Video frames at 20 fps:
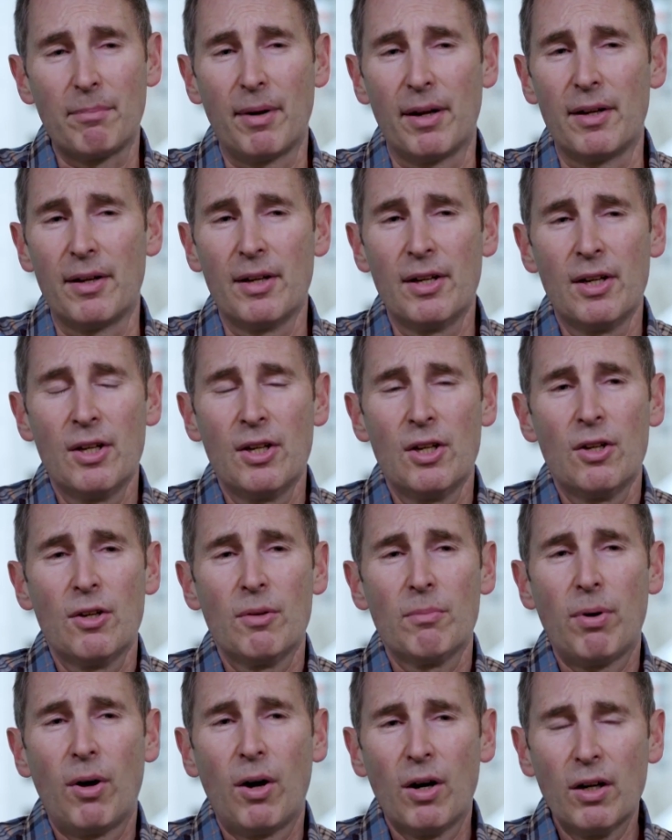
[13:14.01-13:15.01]
But
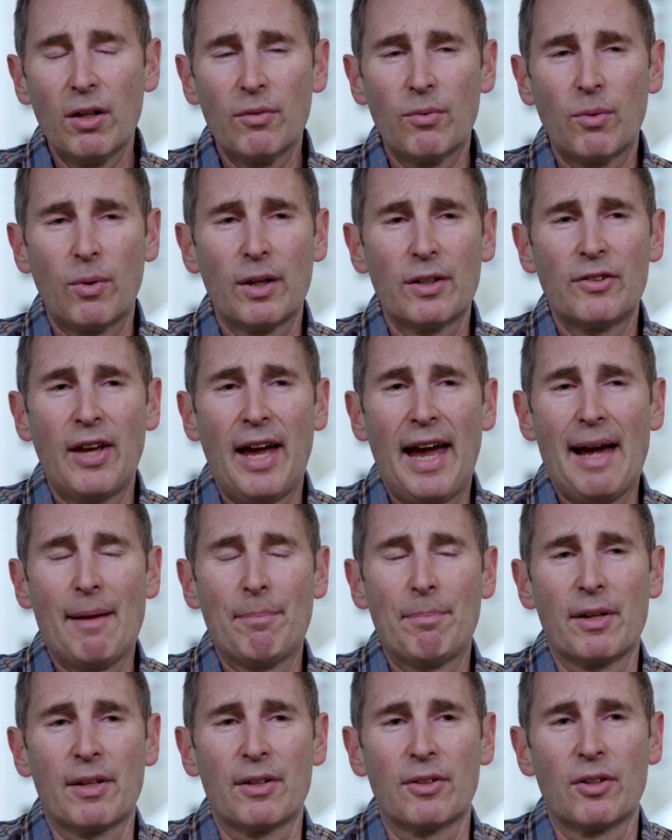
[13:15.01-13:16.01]
part of what's
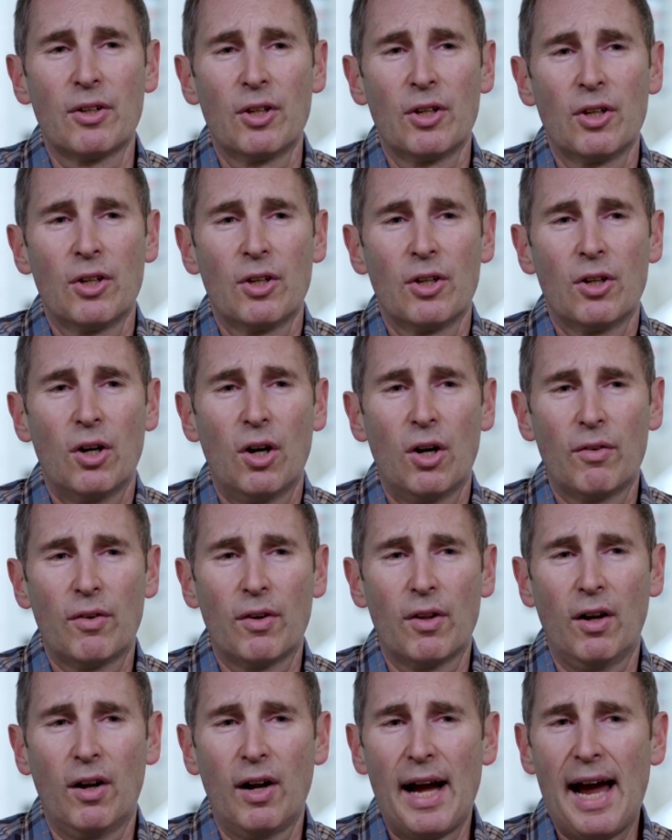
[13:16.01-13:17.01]
happened
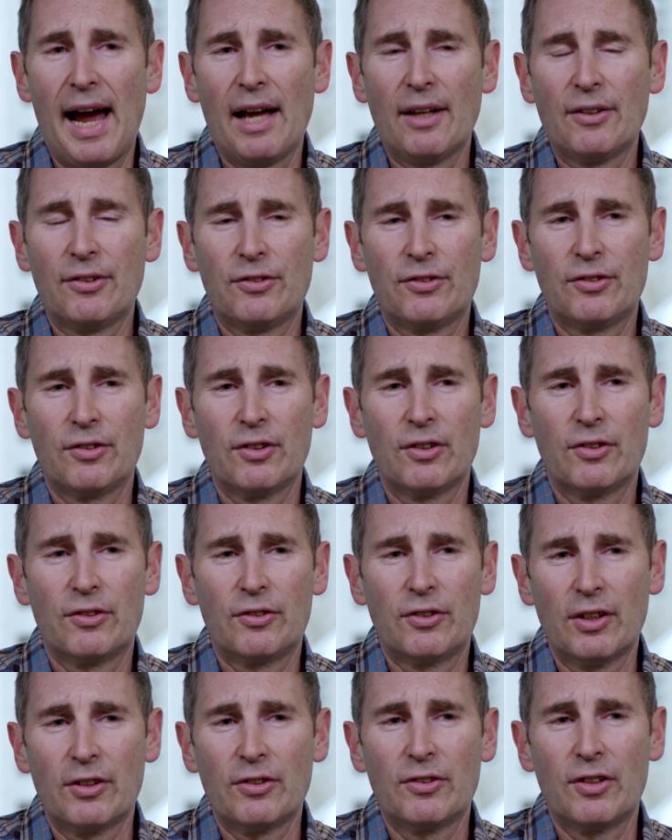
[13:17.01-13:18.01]
over the last
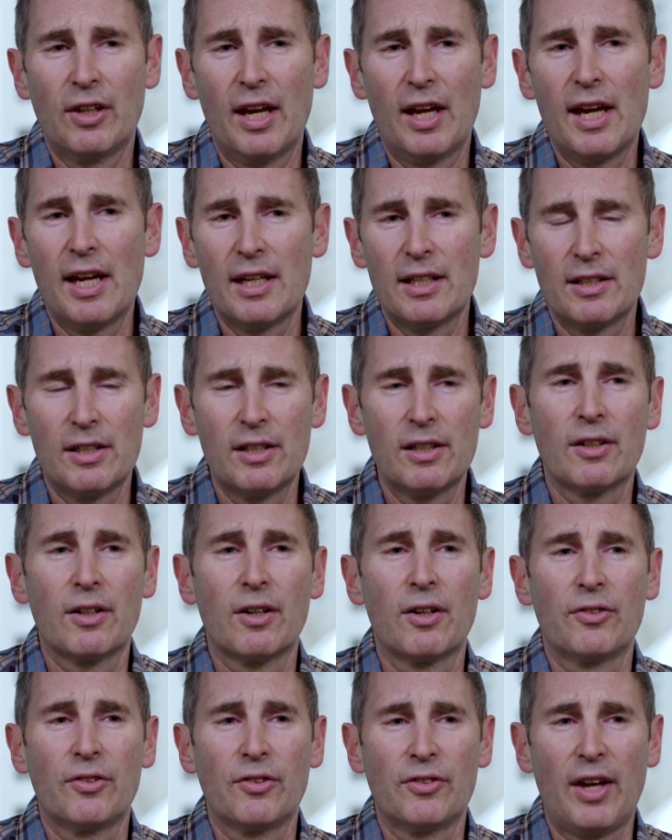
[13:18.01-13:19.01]
6 to 8
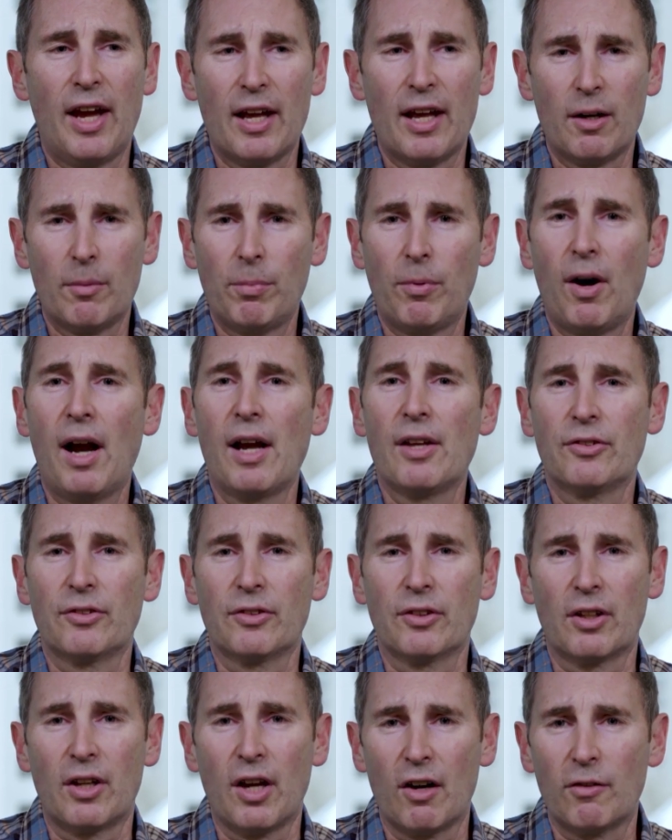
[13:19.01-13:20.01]
years as enterprises
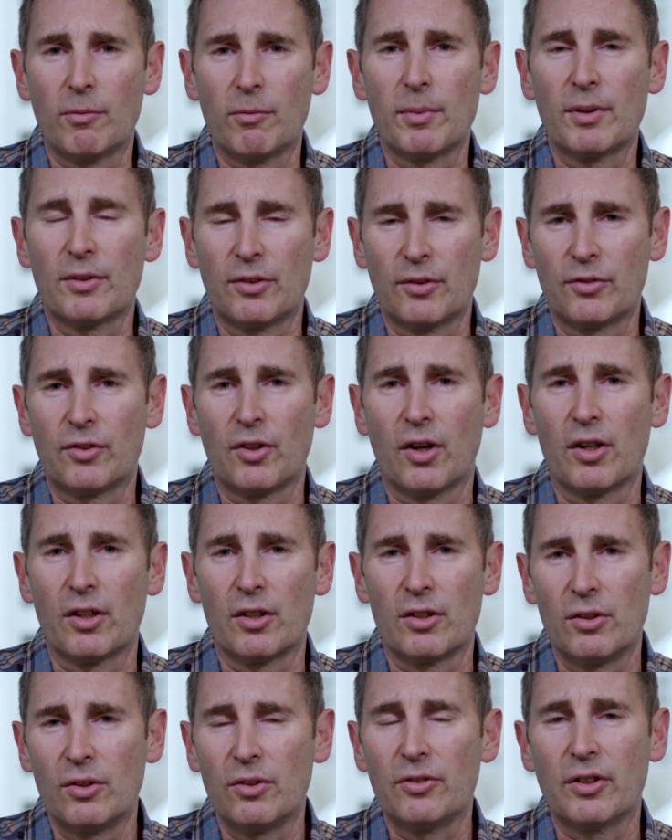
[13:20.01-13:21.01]
and governments have
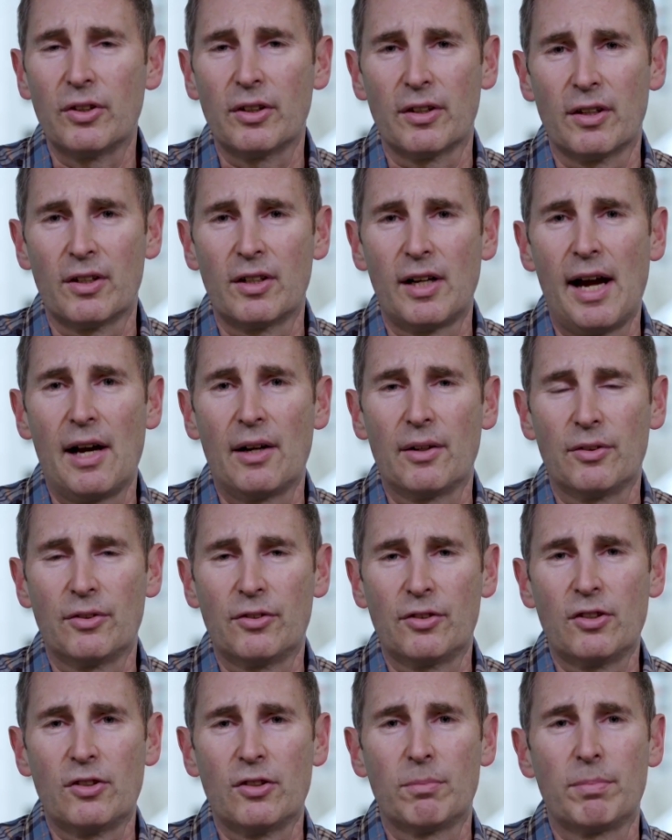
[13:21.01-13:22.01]
started using the cloud in
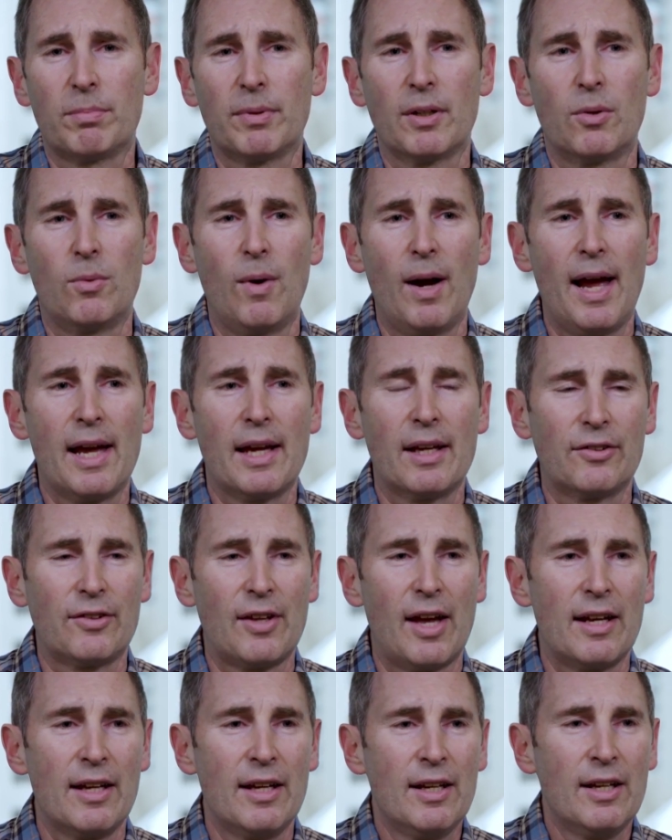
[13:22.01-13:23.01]
such a big way is
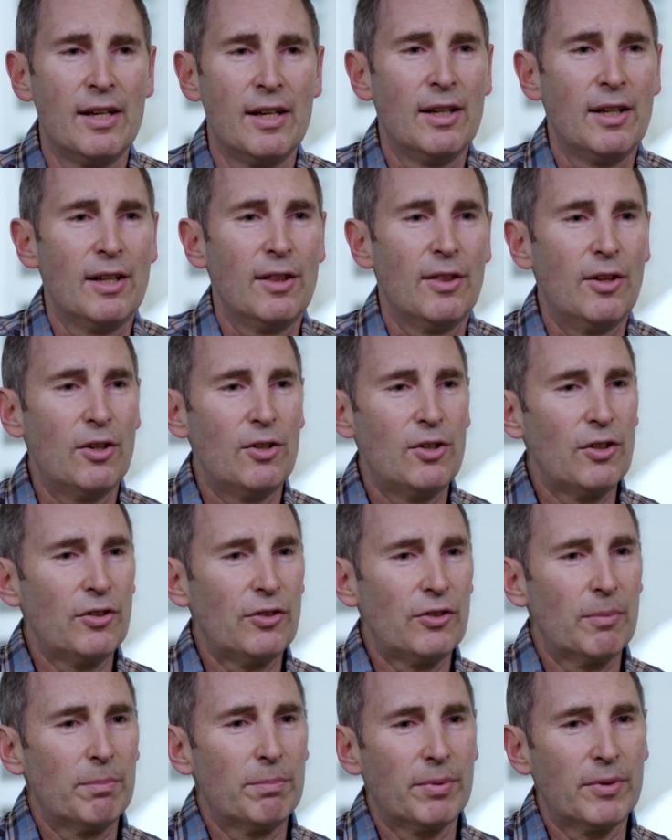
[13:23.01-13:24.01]
that they're
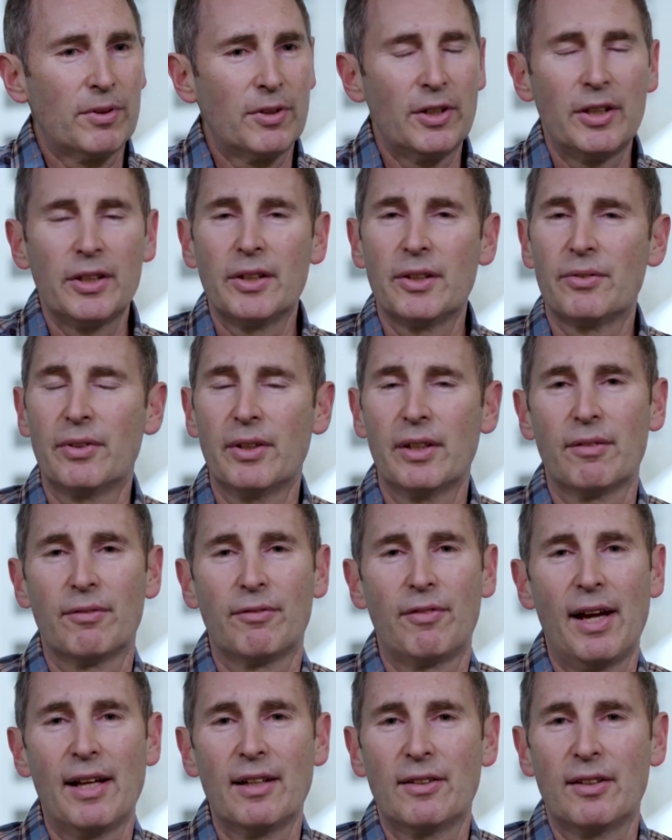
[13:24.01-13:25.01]
just completely
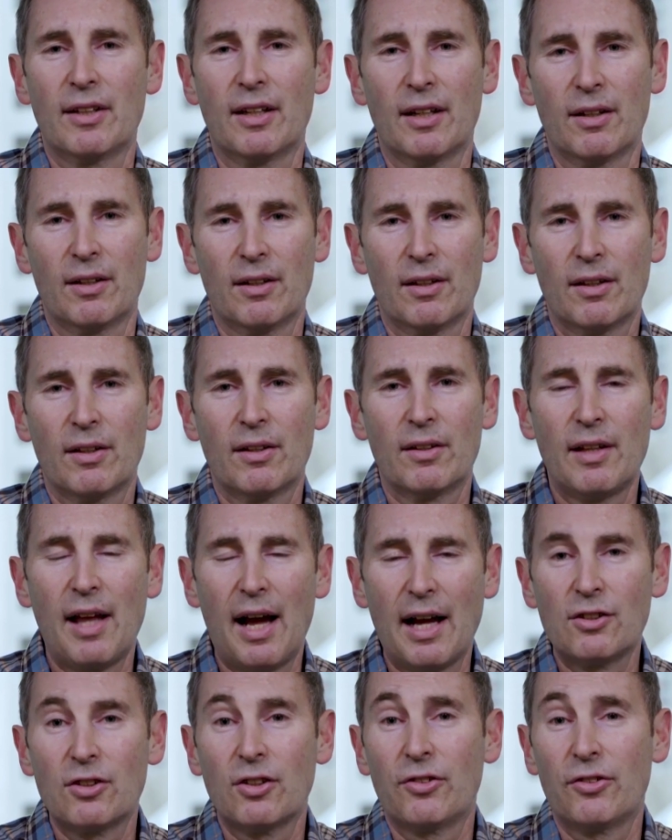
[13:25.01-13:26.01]
reinventing
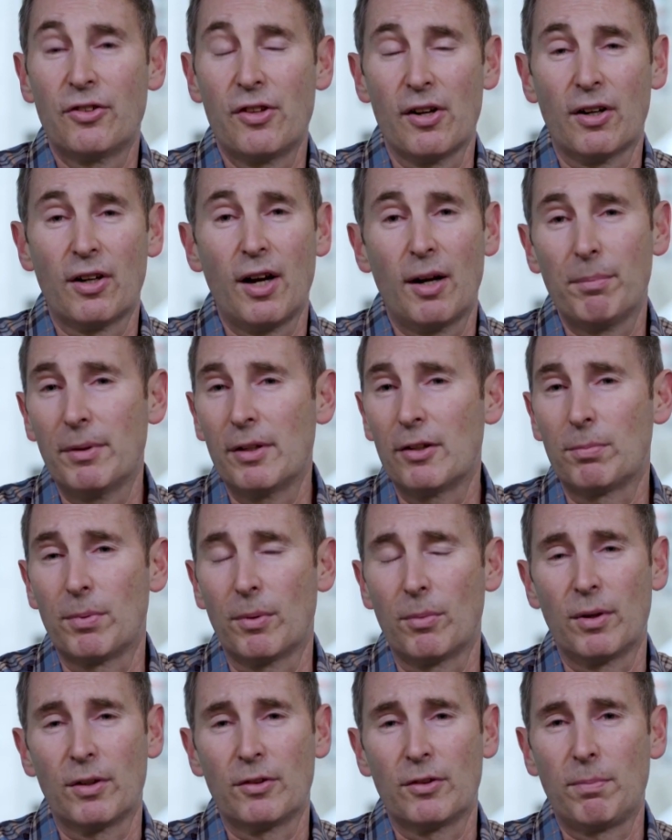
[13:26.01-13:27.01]
not just their companies,
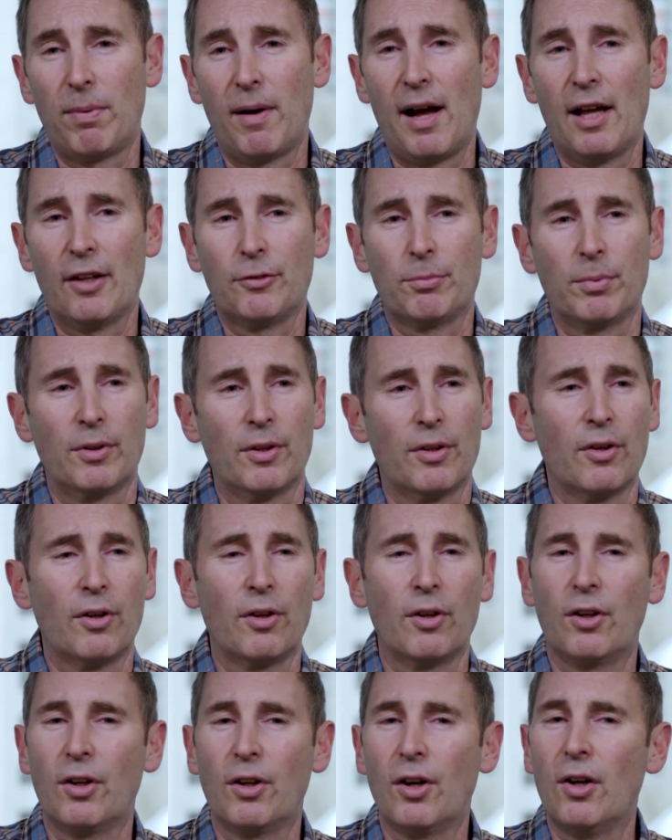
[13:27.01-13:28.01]
but what's possible. And there
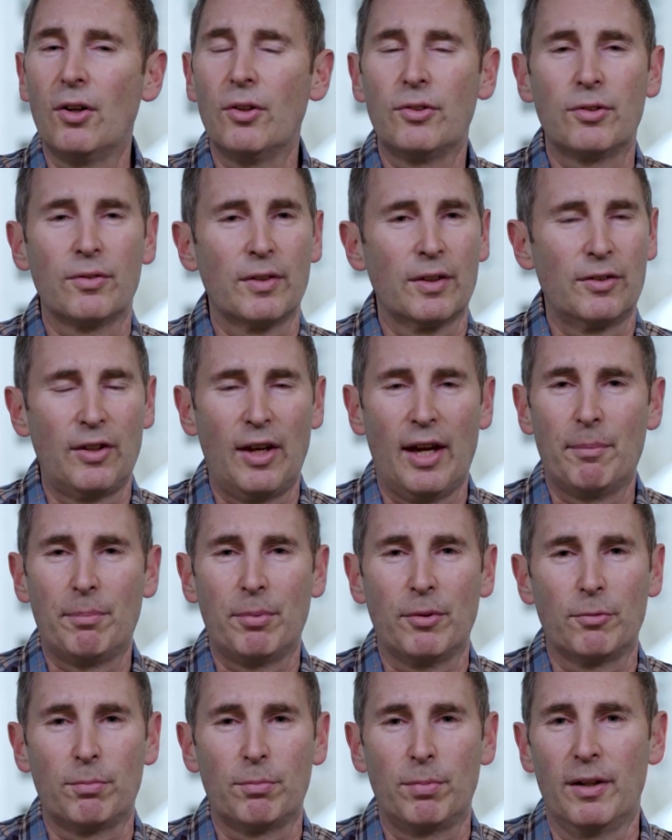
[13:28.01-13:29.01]
are loads of
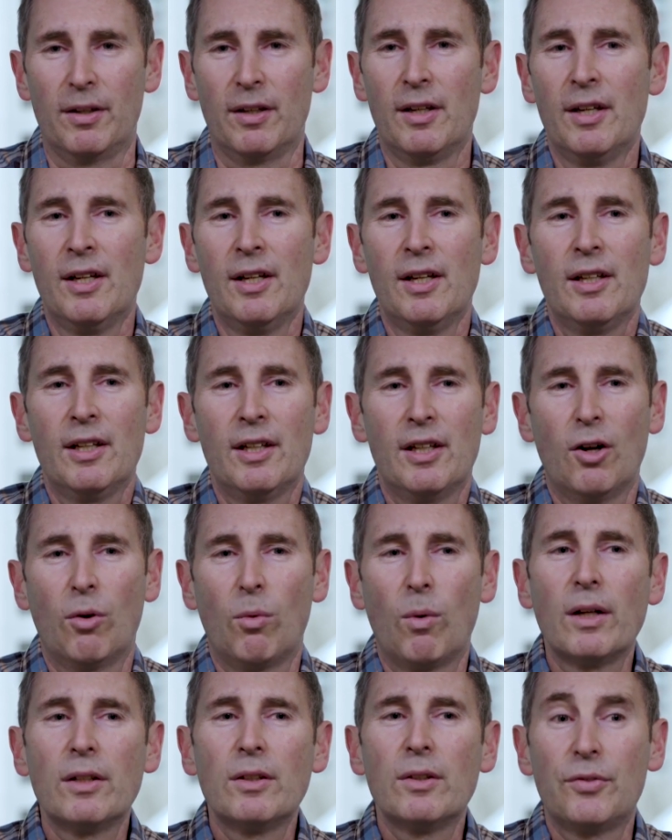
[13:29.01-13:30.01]
examples. But,
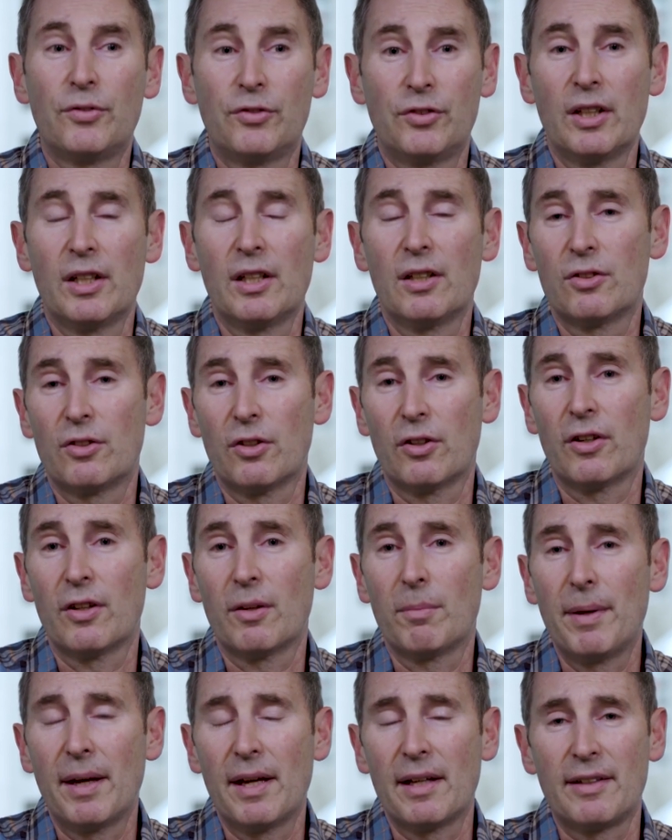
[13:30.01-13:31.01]
one you've seen during
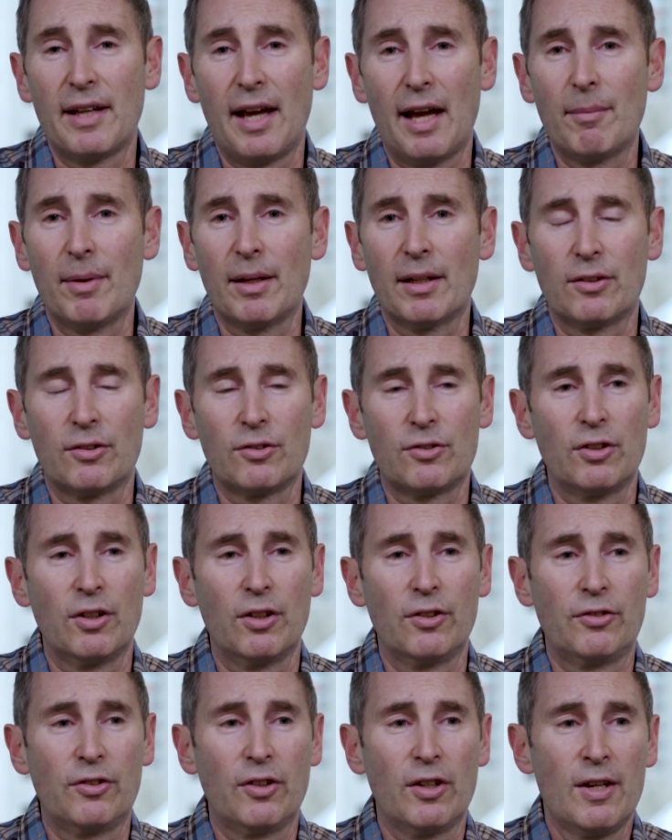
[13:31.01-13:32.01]
the pandemic is
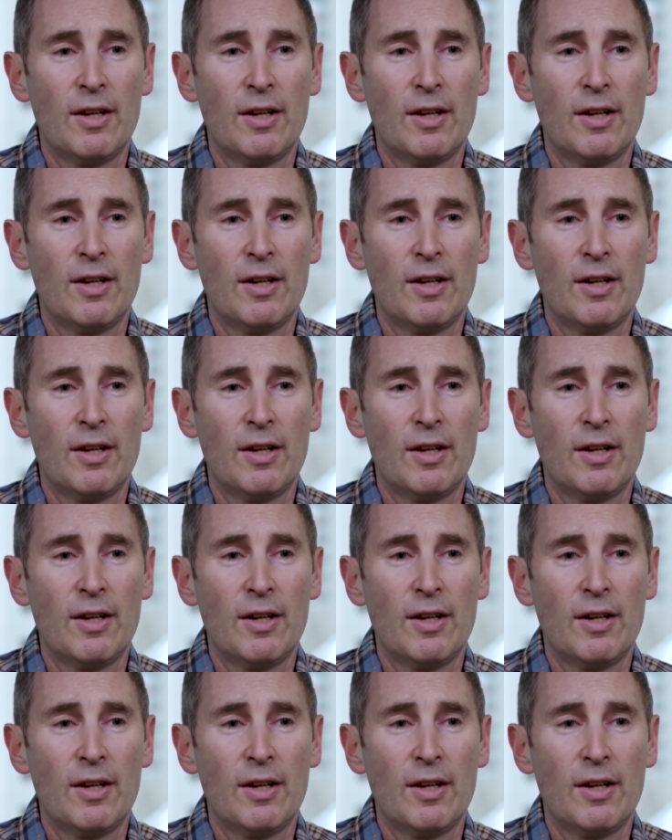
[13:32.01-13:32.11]
just,